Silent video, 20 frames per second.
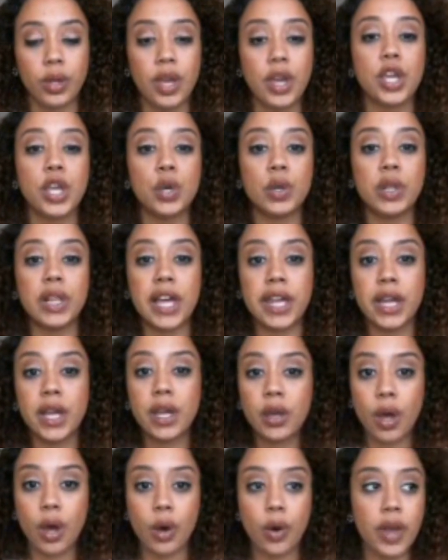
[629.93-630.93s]
You let it
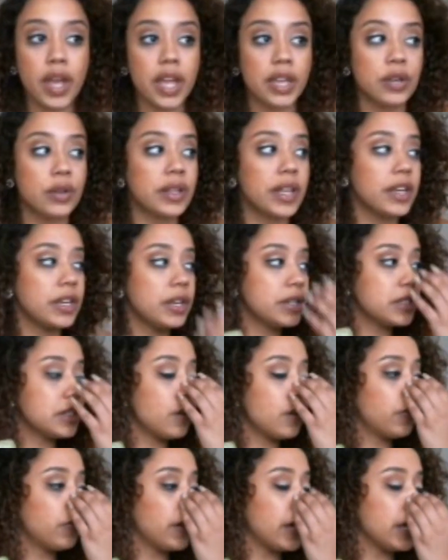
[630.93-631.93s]
go and you let
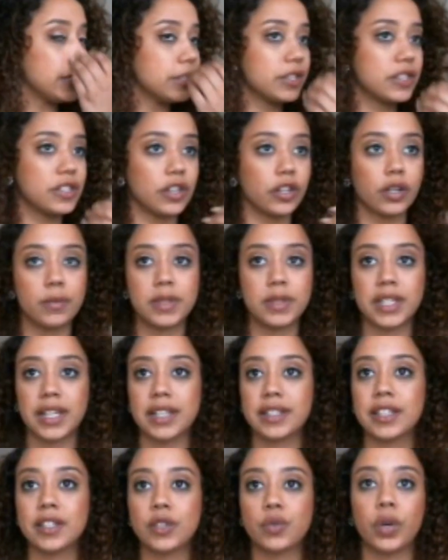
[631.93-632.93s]
yourself get
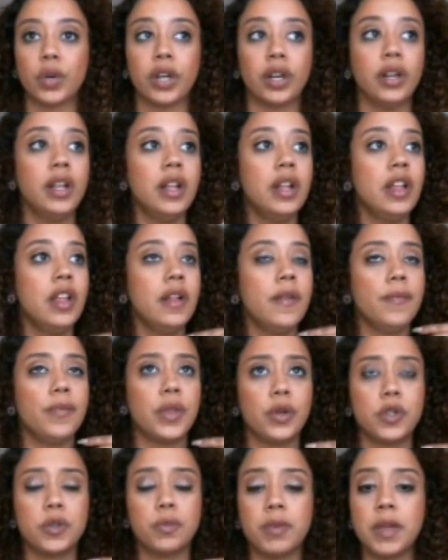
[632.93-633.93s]
circumstances where
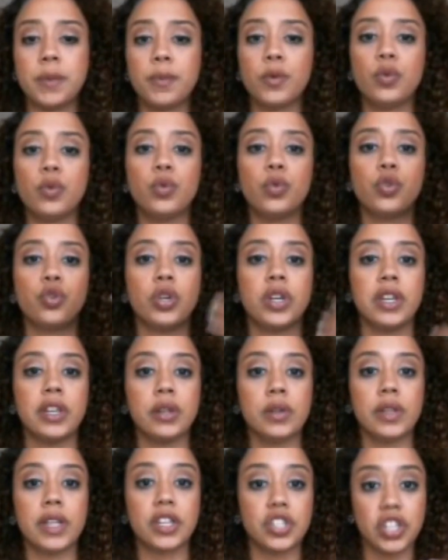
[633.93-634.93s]
there's people who are treating you
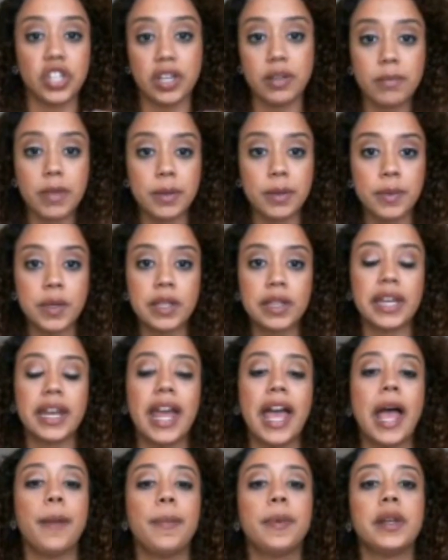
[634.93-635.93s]
like shit. Maybe you let it
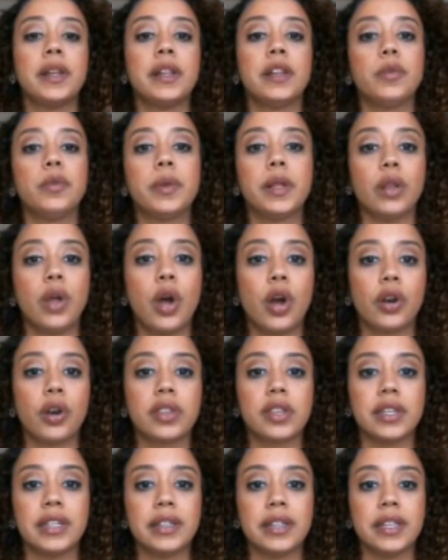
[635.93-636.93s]
happen a little bit longer
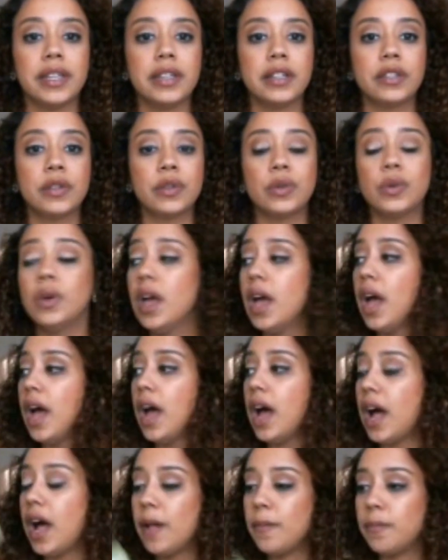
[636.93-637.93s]
than it needed
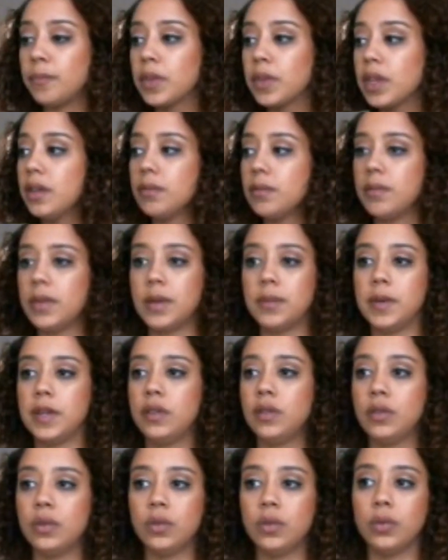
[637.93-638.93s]
to. Maybe
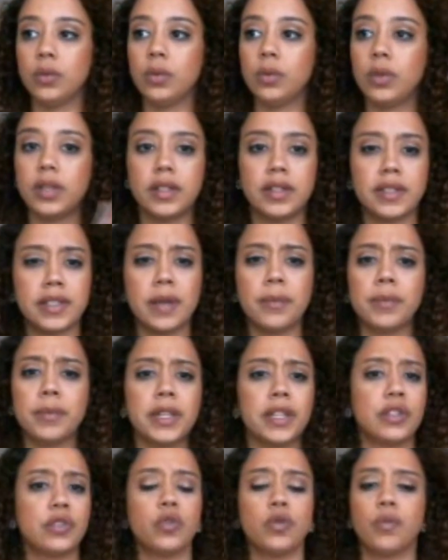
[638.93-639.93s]
you did
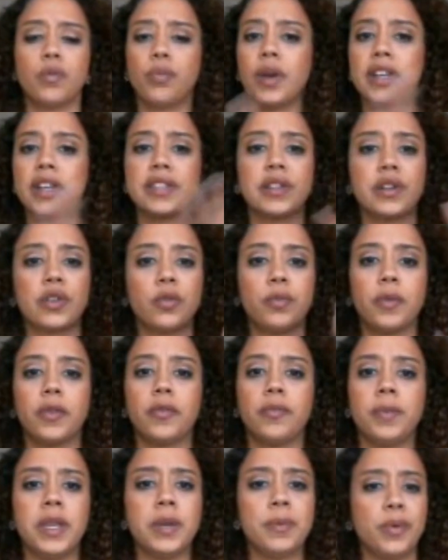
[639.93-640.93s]
something to impress a group of
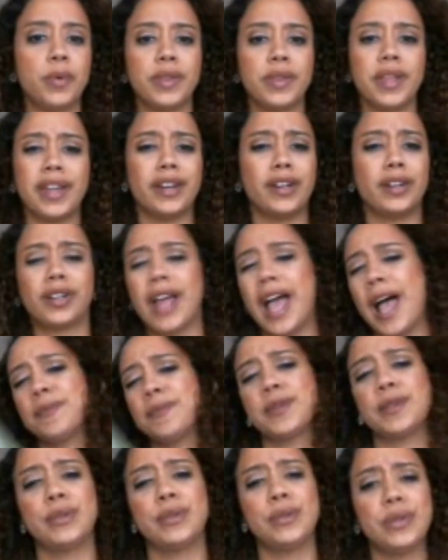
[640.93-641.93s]
people that are
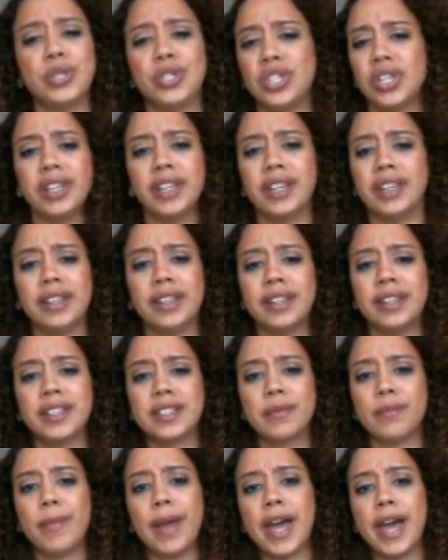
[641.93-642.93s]
absolute shit and it
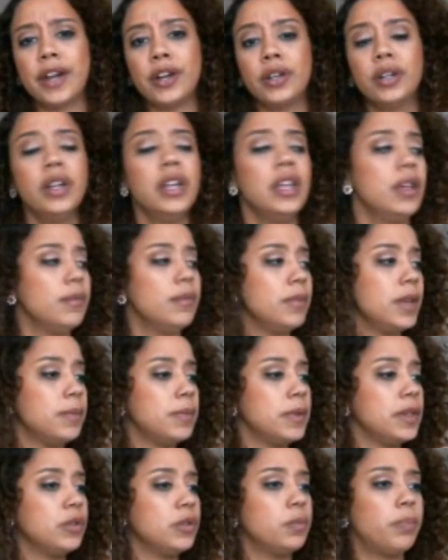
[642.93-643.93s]
doesn't matter. Maybe
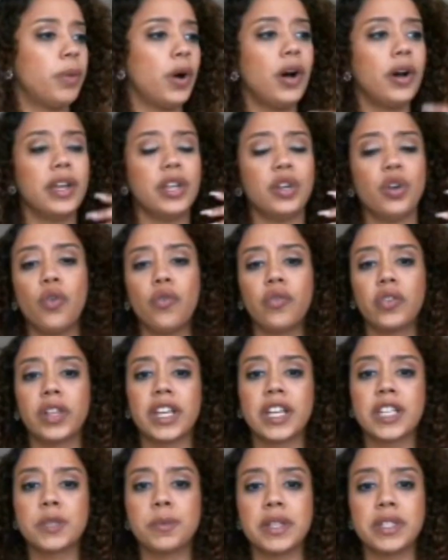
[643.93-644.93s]
you bought an overly
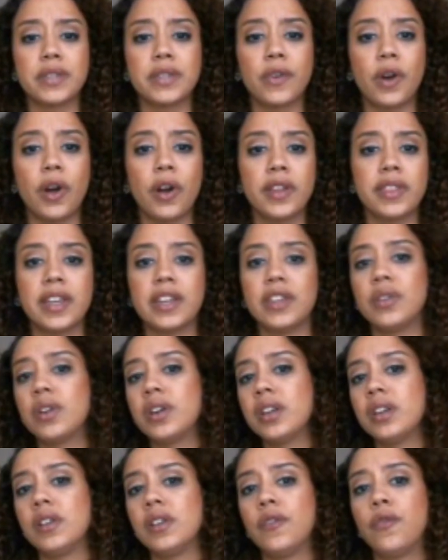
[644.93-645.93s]
expensive car that you
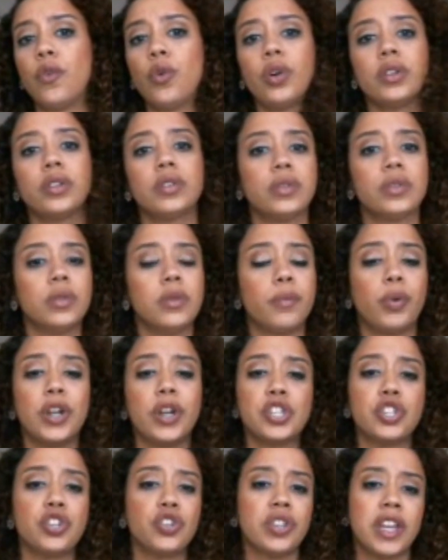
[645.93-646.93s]
couldn't afford to
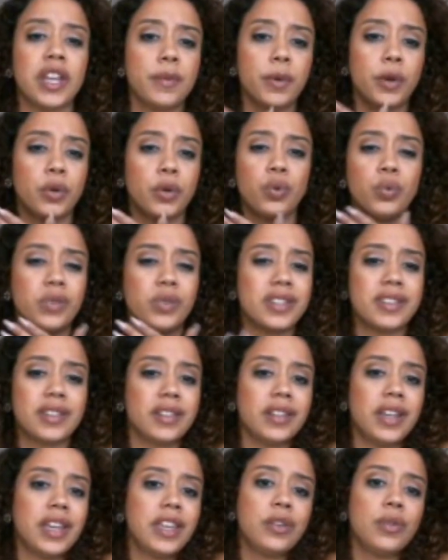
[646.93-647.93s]
impress your neighbor who doesn't
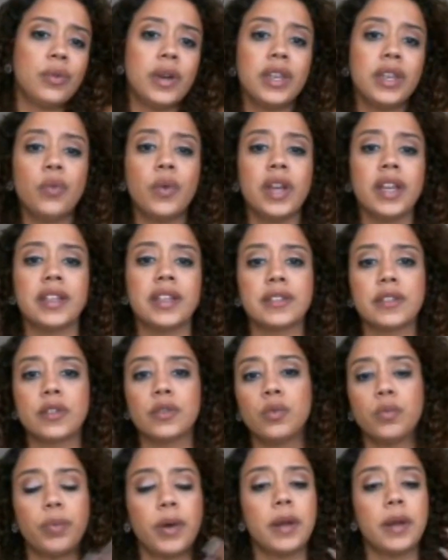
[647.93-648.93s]
like you anyways,
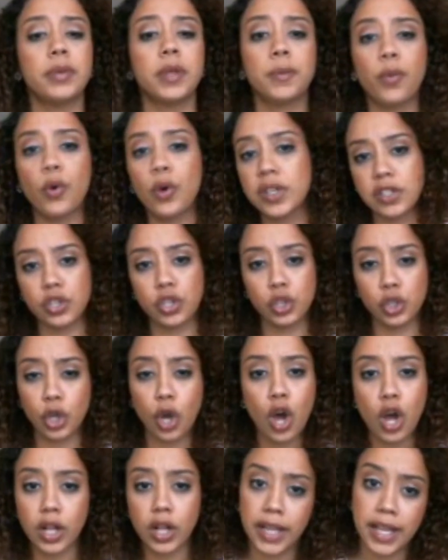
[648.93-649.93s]
who probably poisoned your
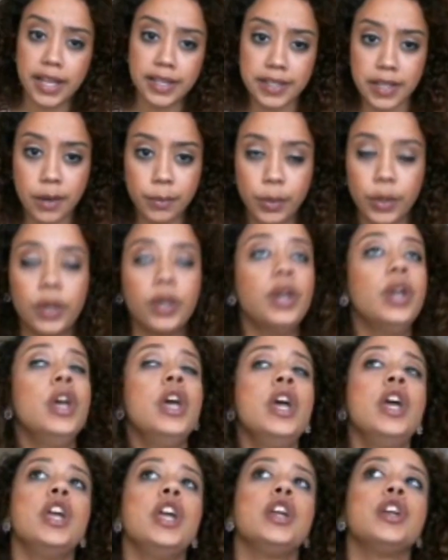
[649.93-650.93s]
dog last summer.
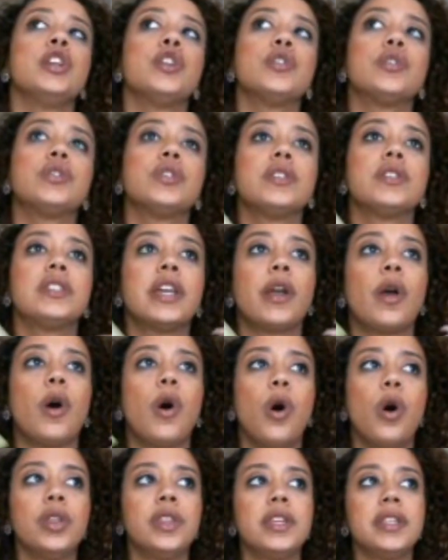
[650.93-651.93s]
You know, so it's like
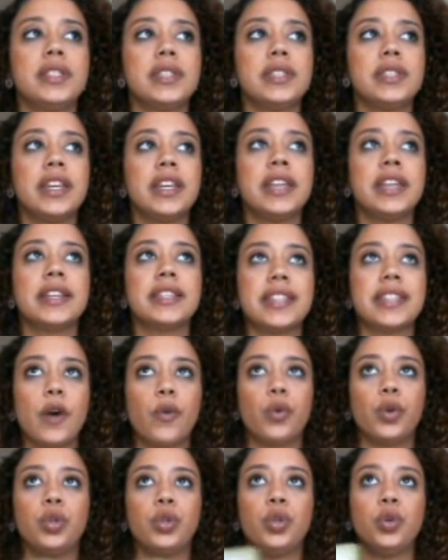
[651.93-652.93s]
all these things that
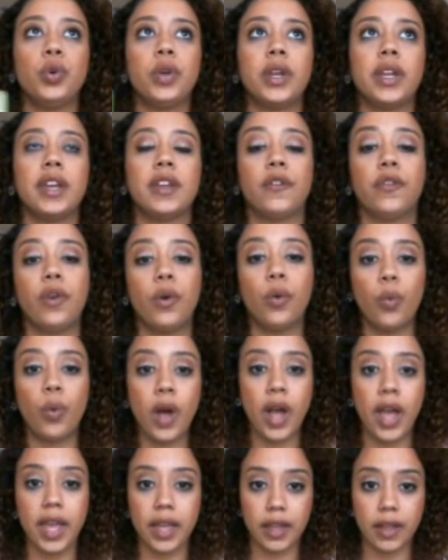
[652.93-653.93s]
we're doing, and for
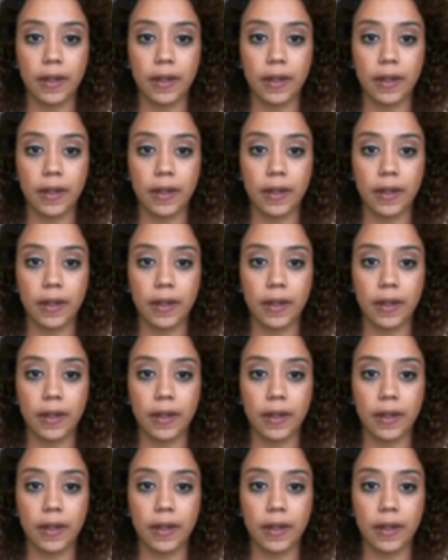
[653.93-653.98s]
what?